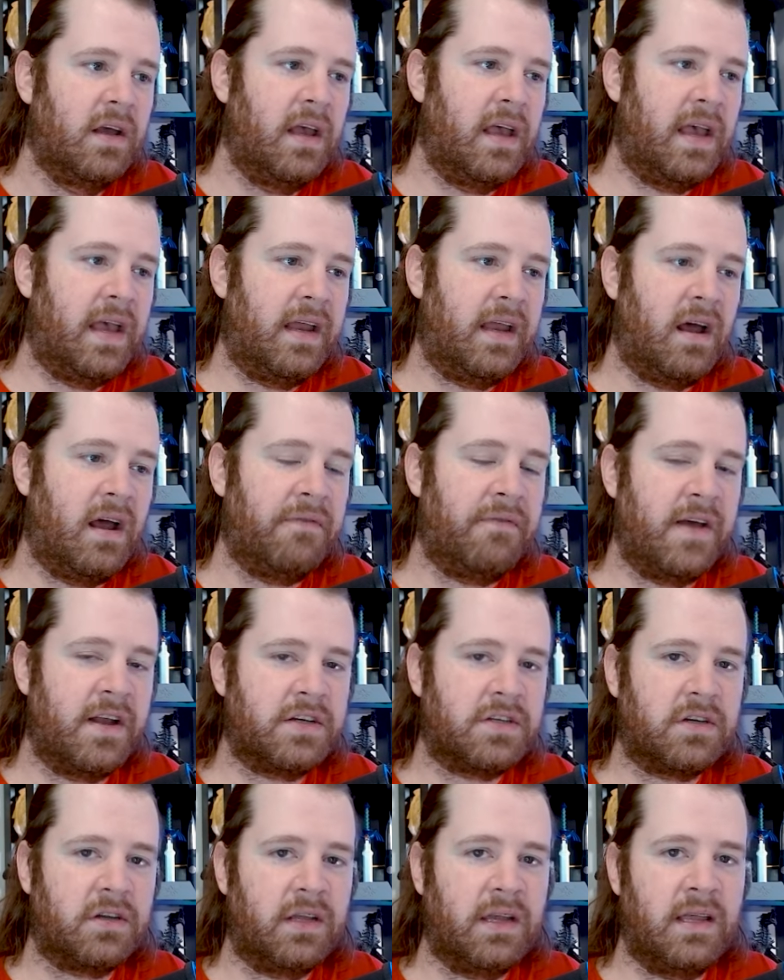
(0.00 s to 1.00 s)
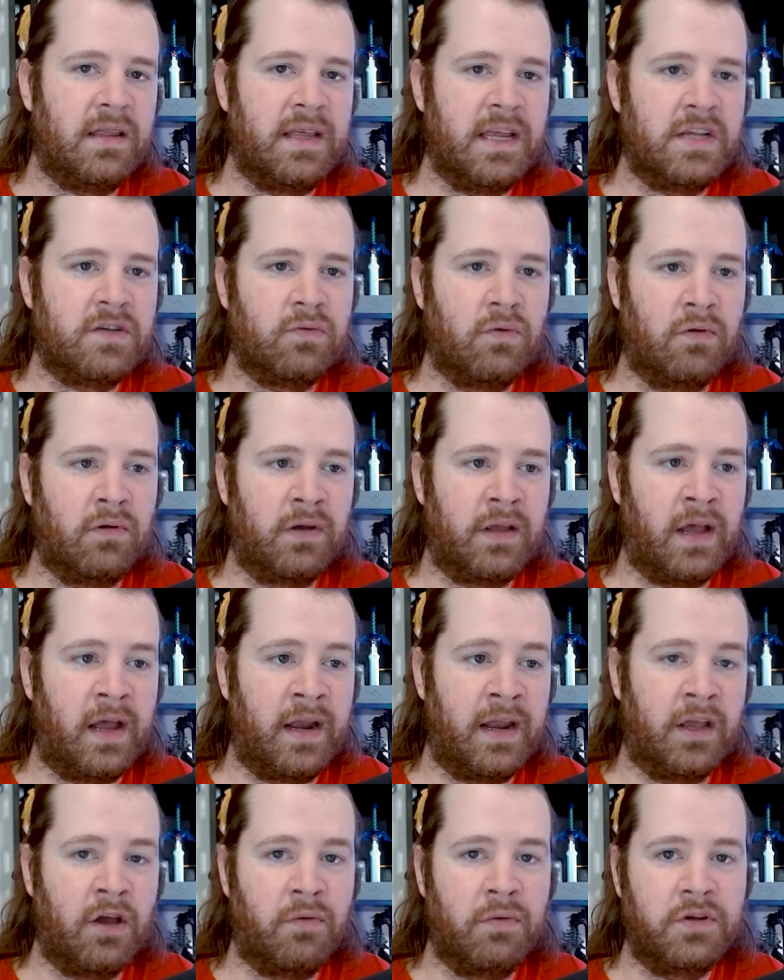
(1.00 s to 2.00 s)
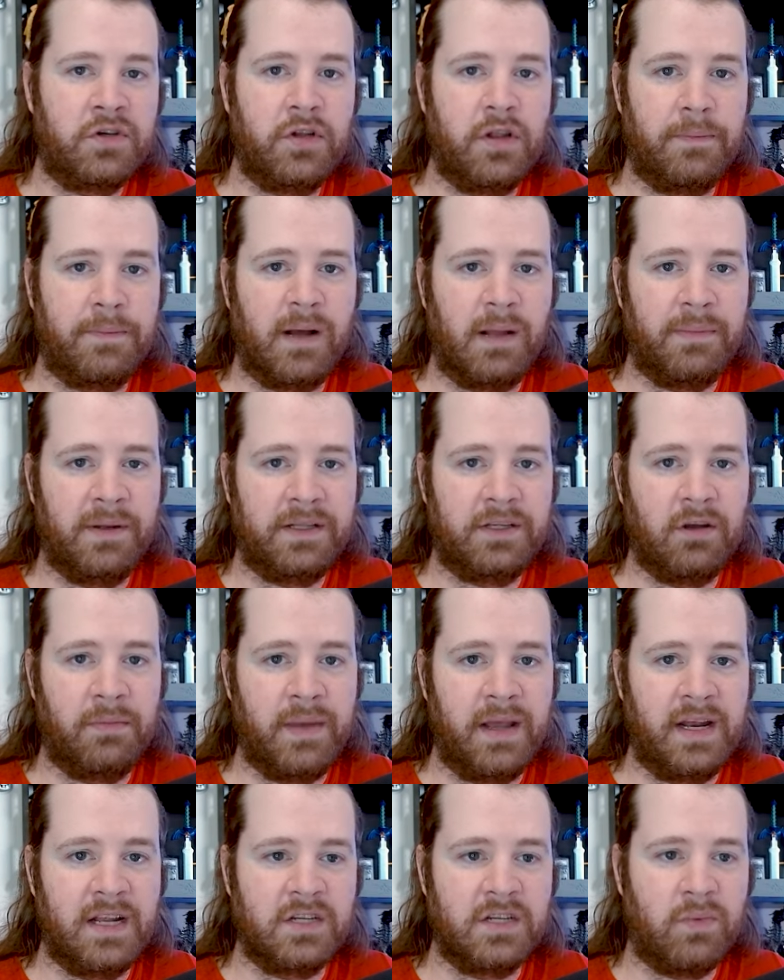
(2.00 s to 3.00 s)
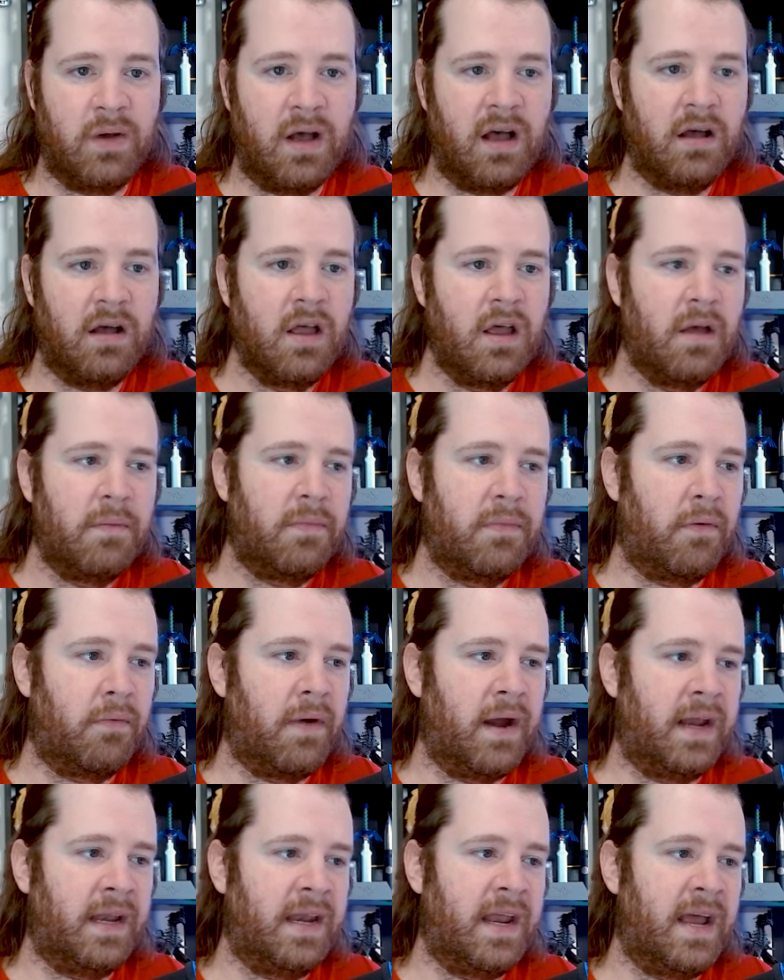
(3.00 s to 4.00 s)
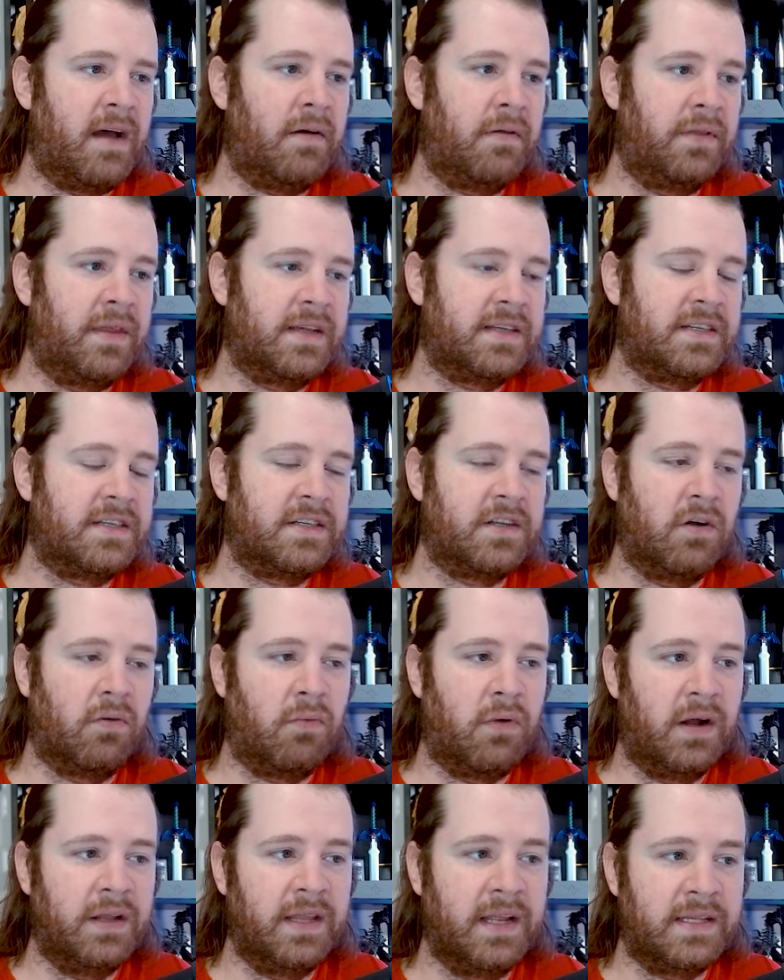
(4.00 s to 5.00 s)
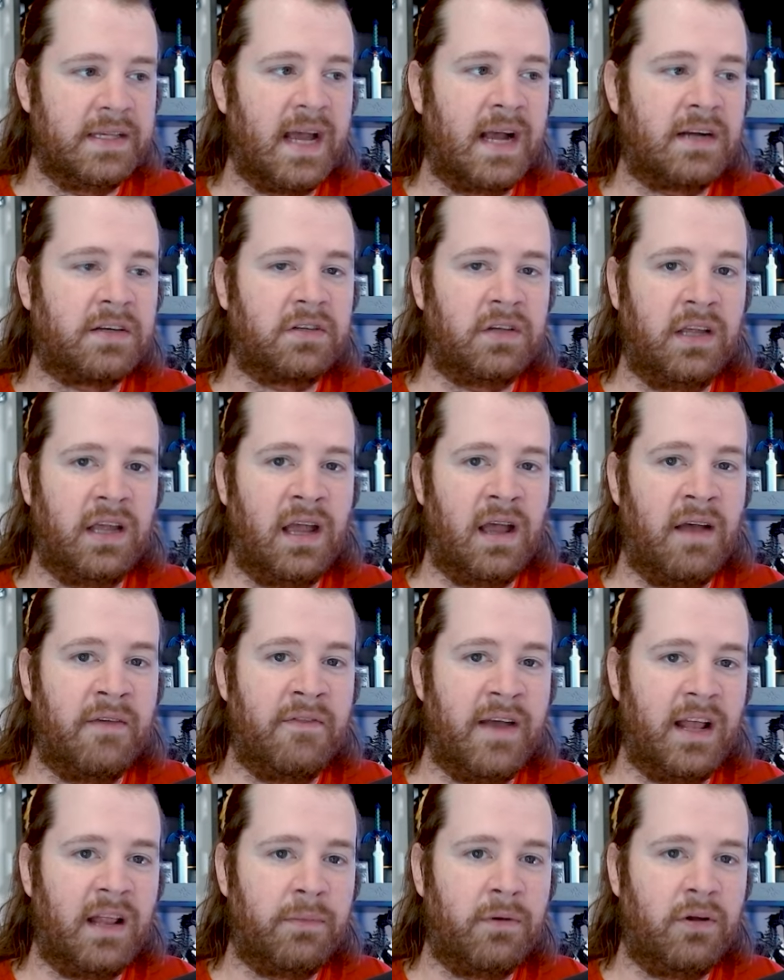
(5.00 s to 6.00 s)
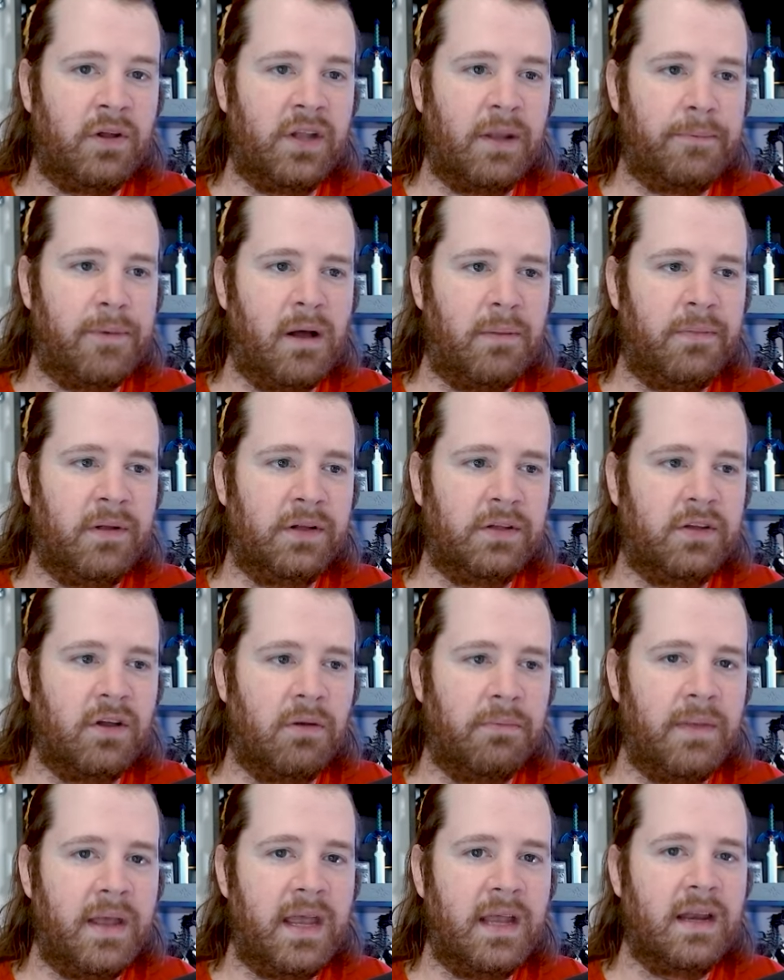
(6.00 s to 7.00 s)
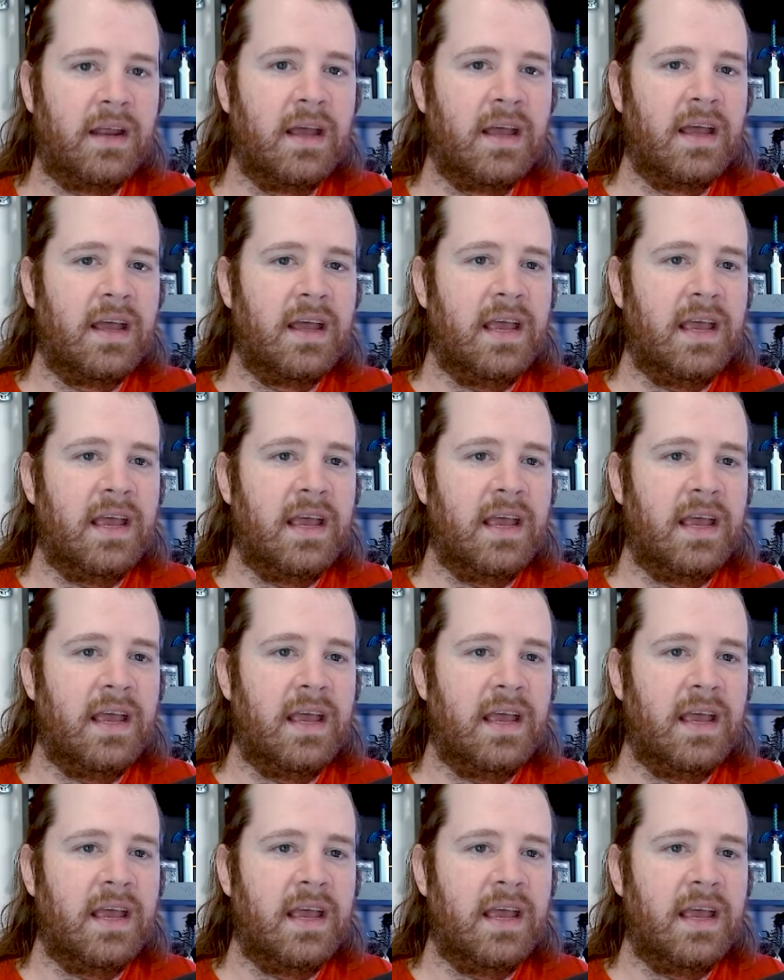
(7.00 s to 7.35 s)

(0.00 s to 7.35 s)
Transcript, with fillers: And eventually these will kind of go into the public domain as well. But right now, this is the one that's actually available in the public domain.